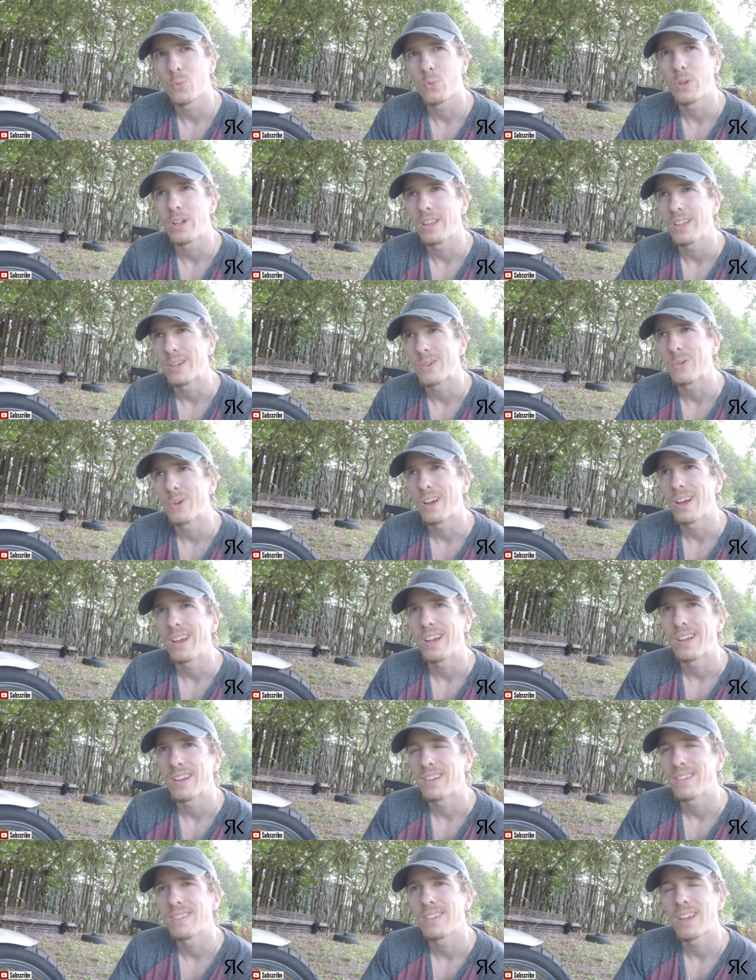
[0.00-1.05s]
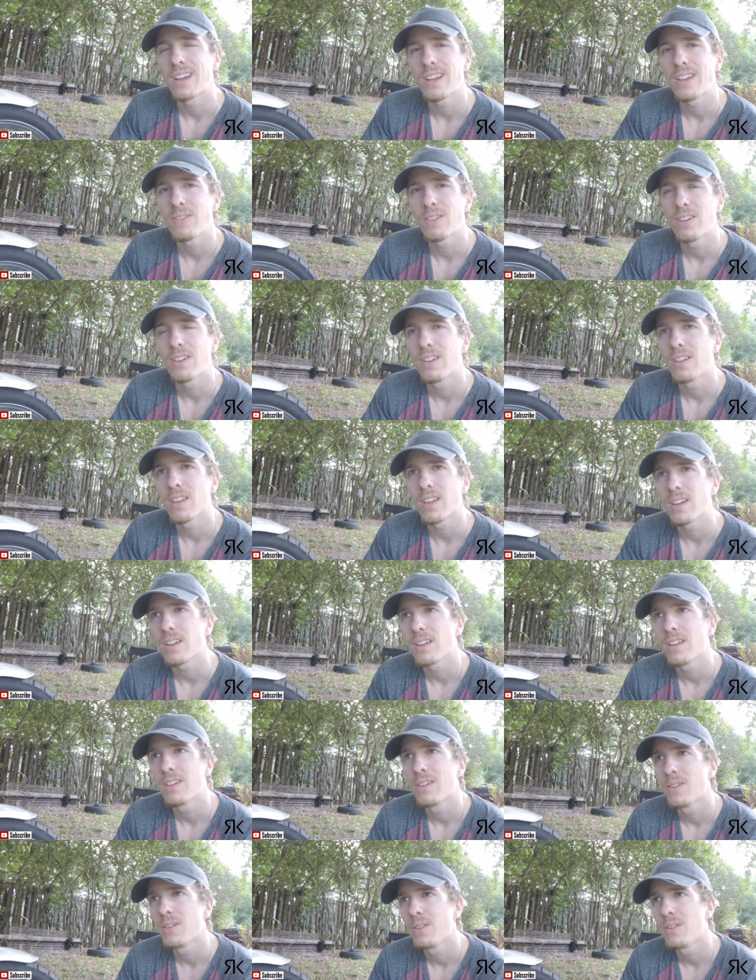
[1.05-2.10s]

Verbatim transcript: really right. Is that even, like,